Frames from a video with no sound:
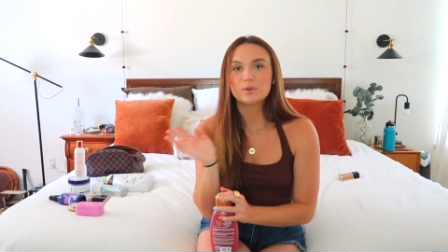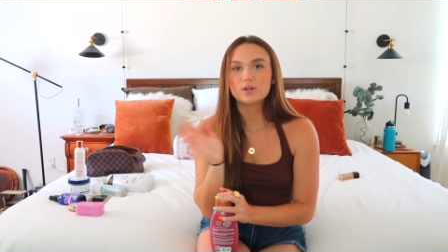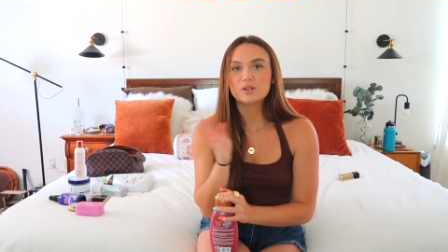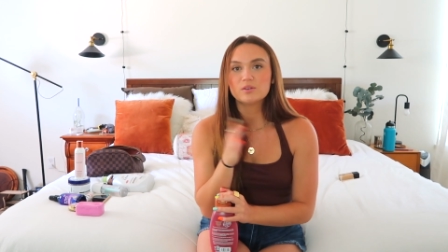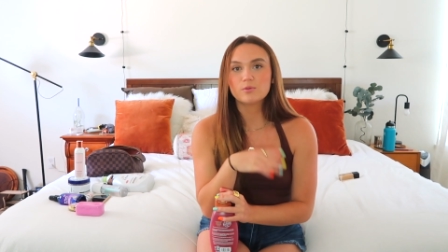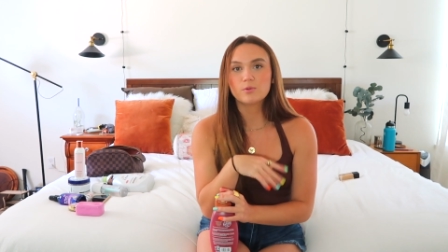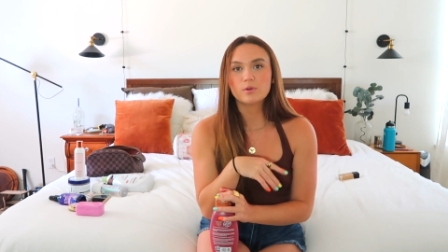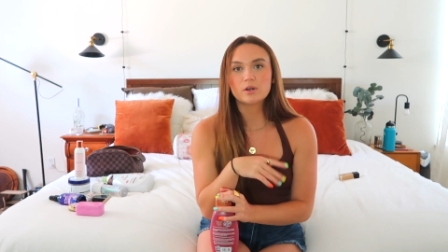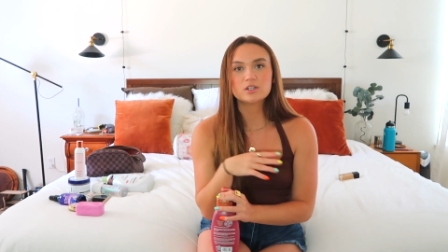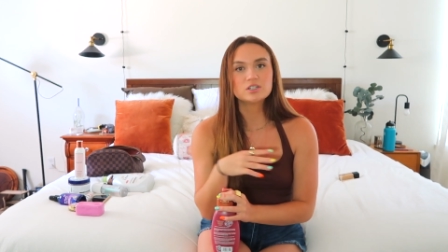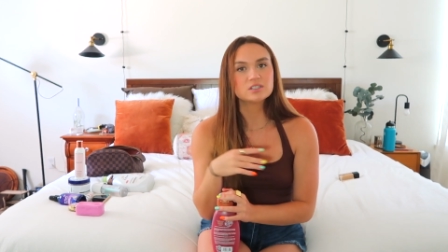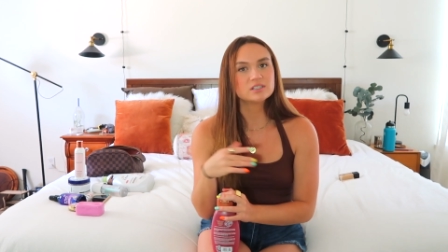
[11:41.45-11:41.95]
But if
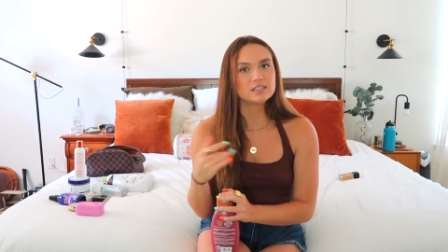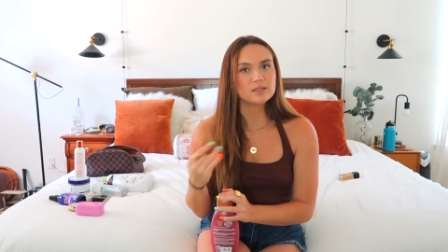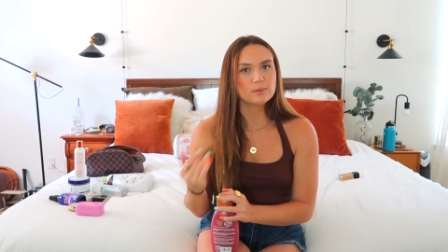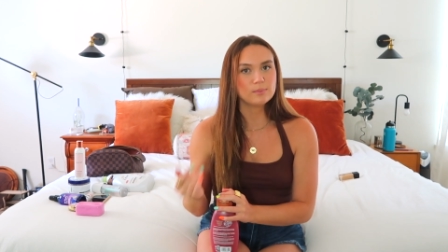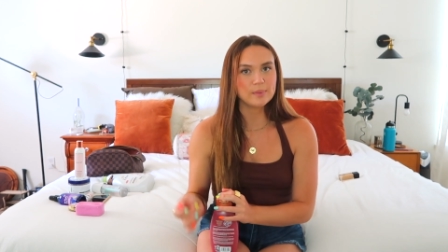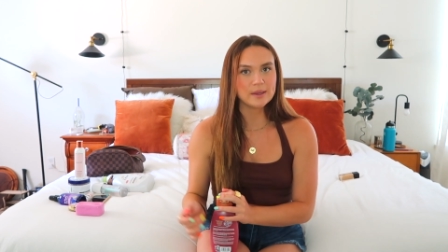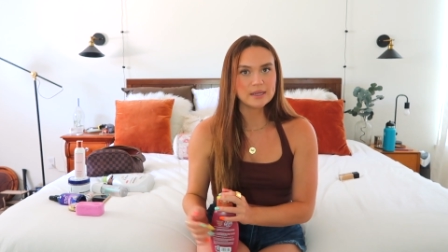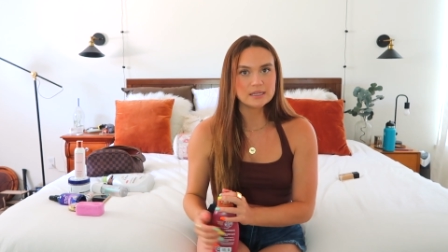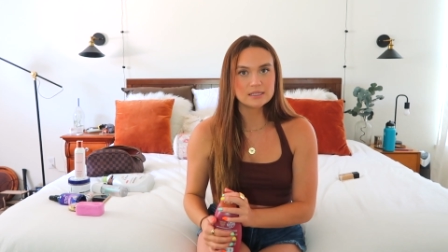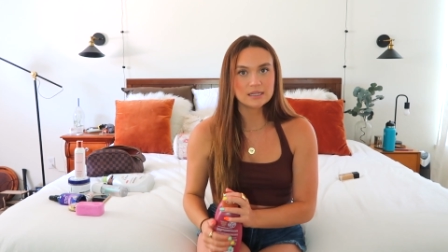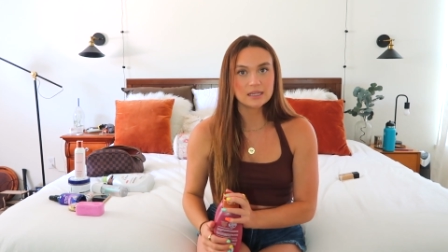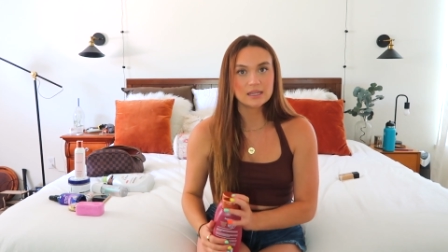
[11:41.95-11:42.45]
you want just like a
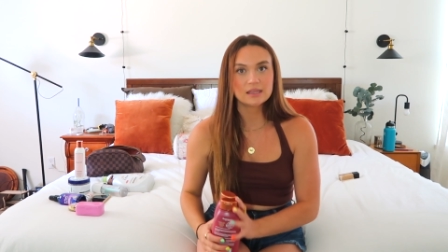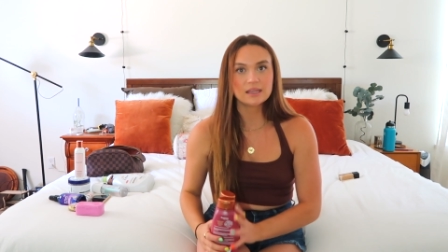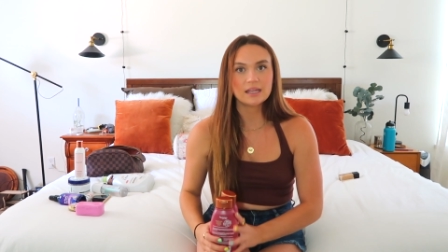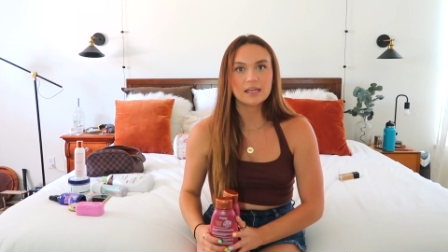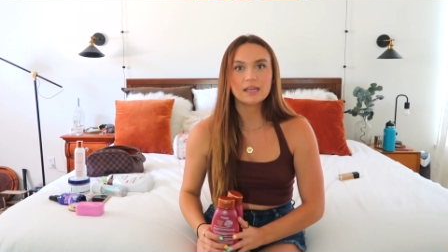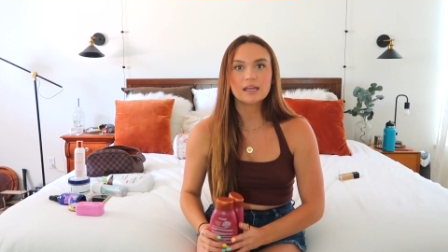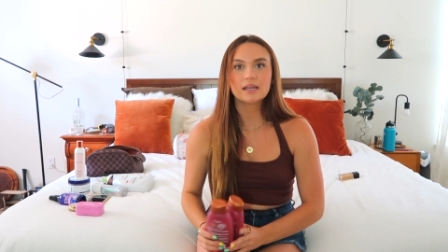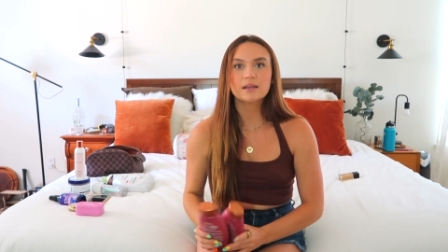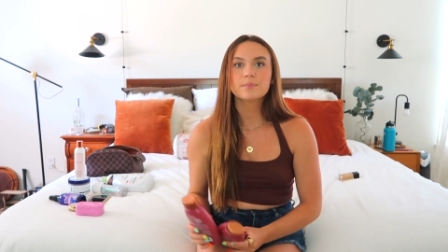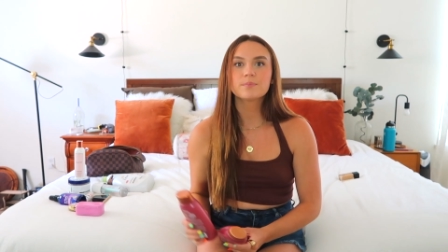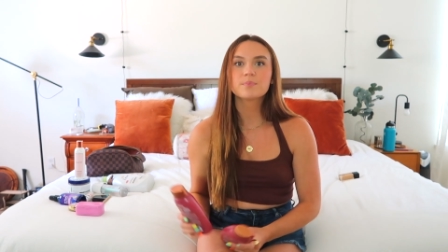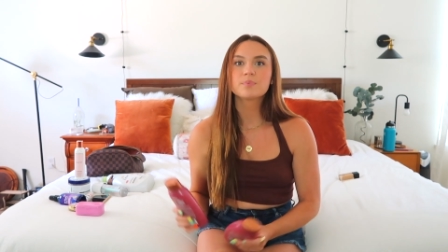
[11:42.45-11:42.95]
basic
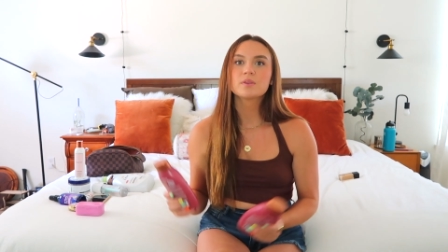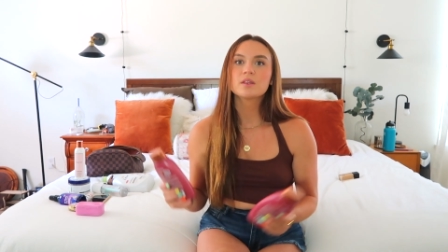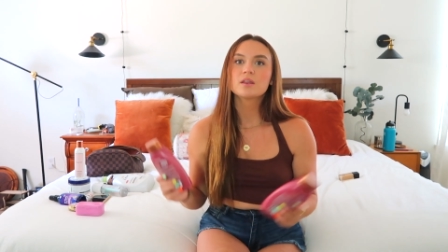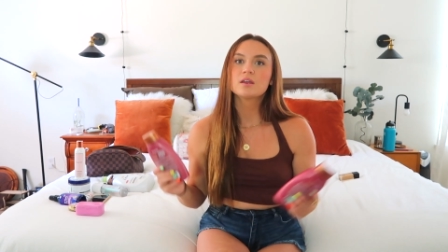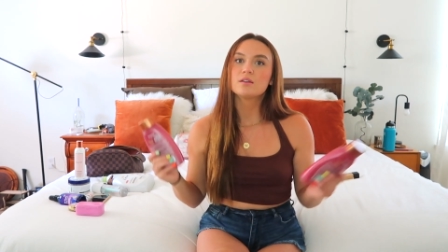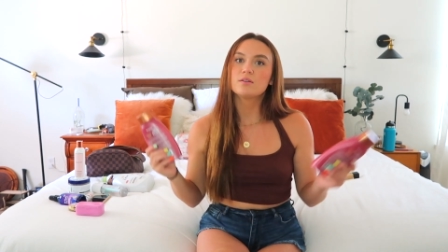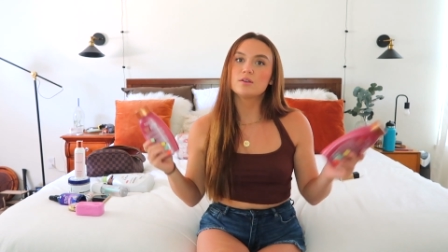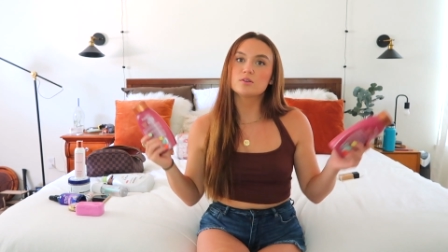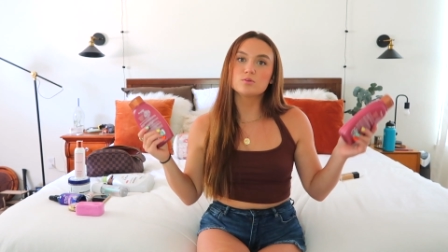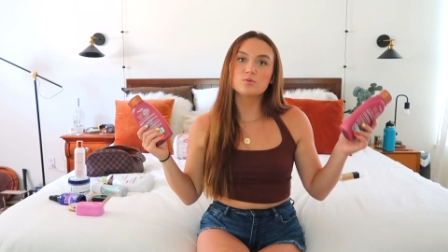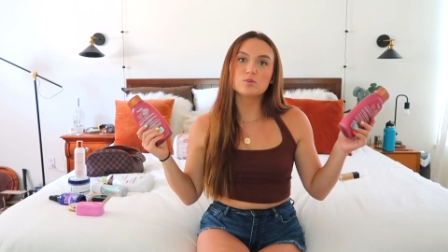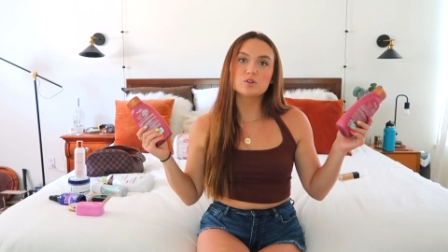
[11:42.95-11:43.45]
thing,
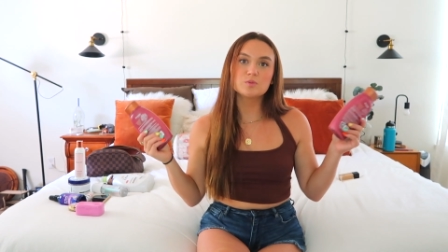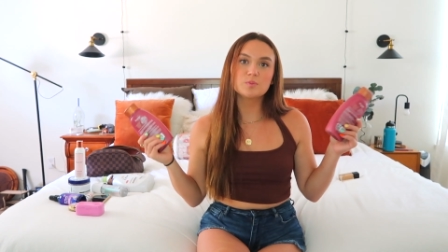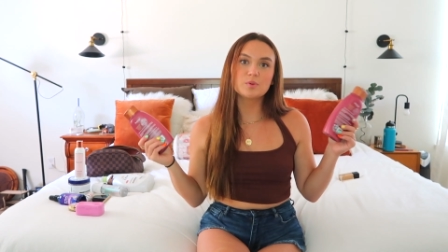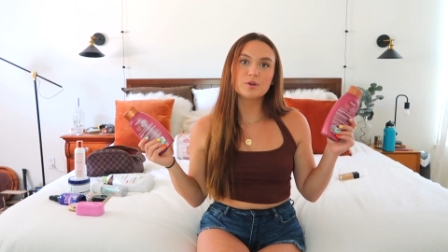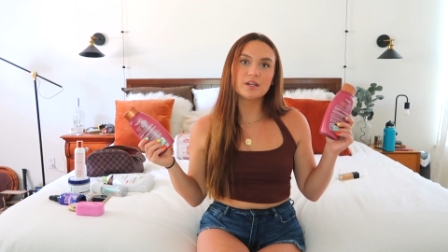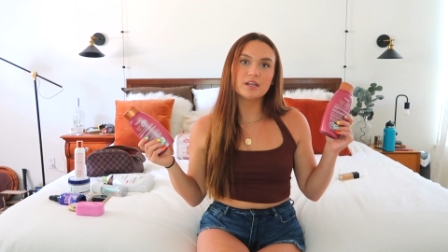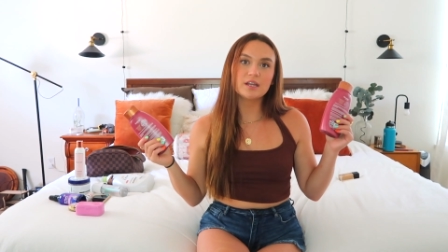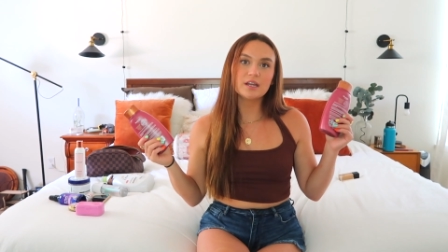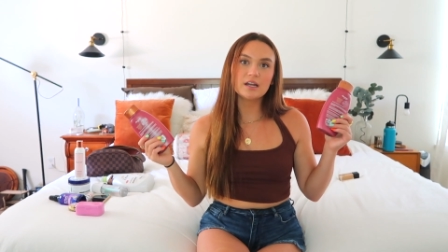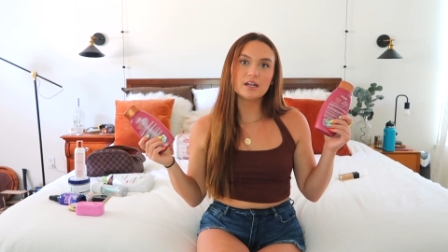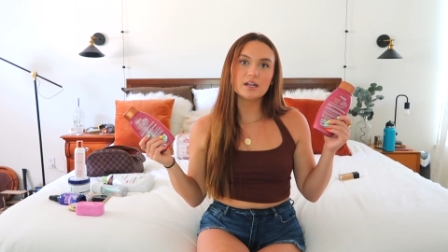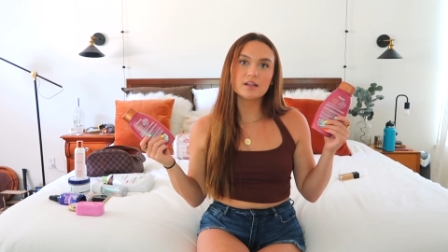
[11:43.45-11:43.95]
this one was
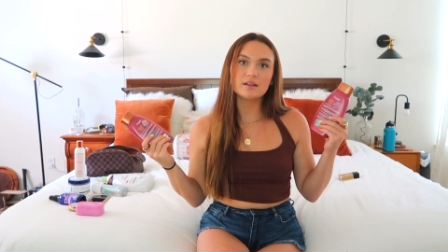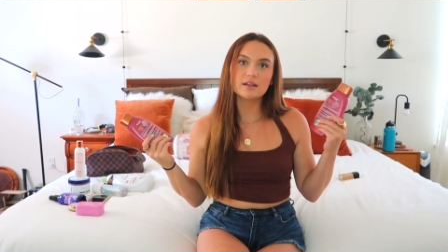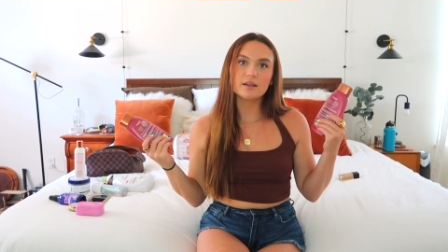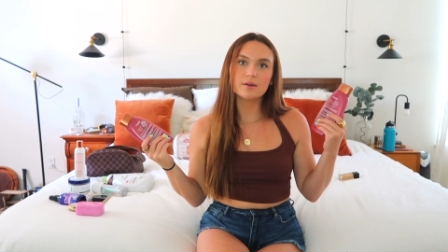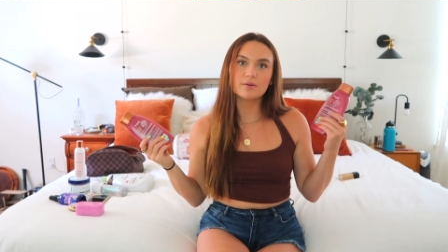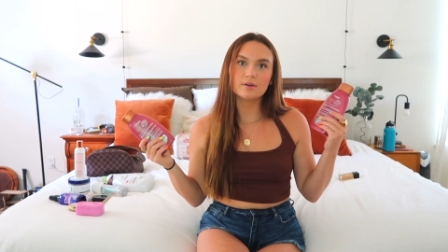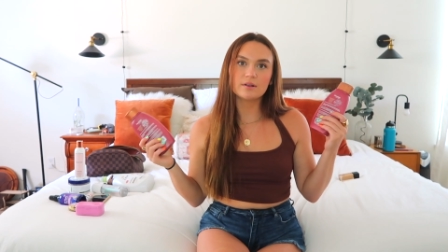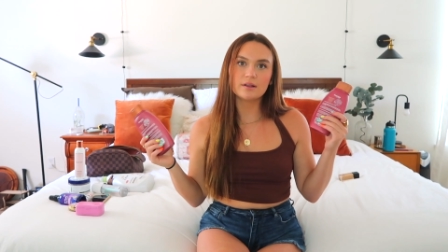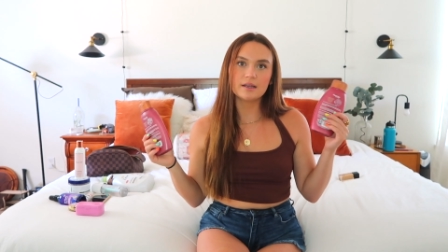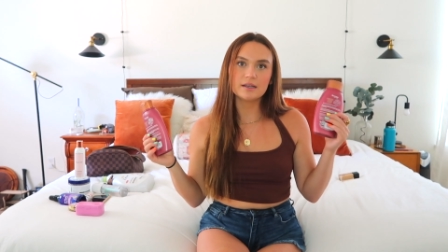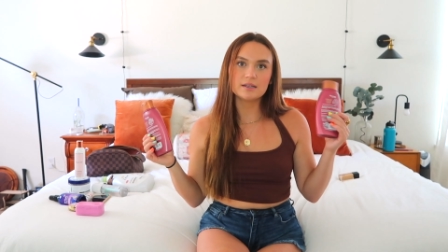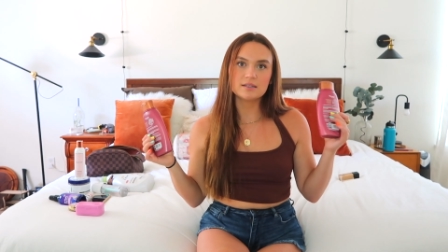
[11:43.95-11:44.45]
pretty good and they
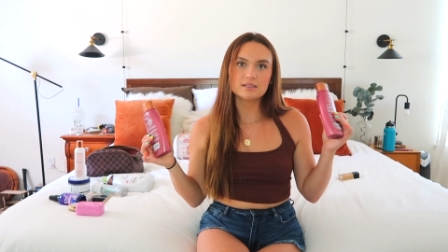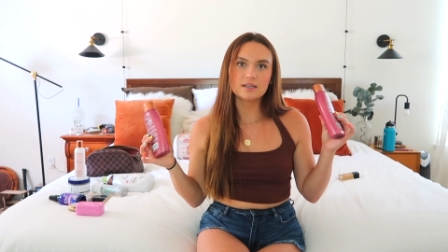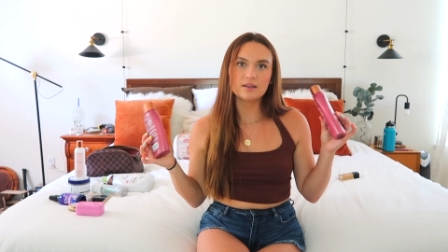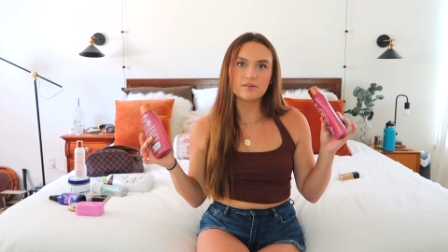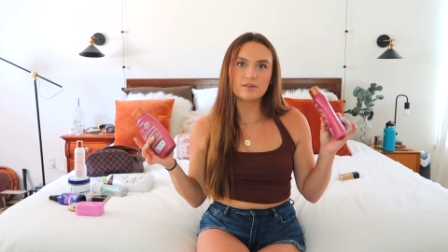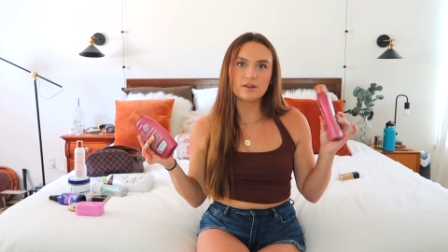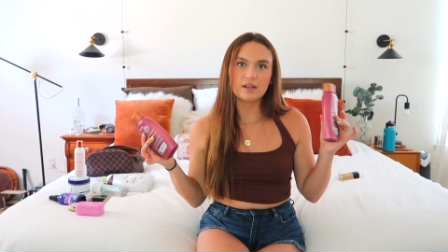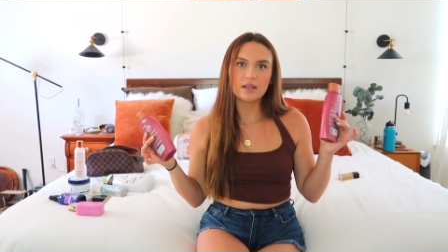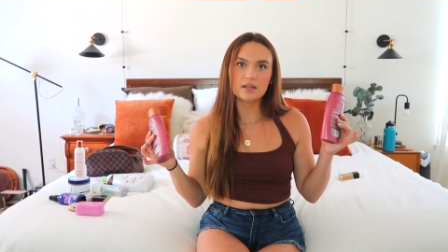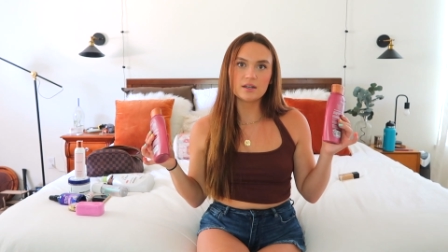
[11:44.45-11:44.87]
were like seven,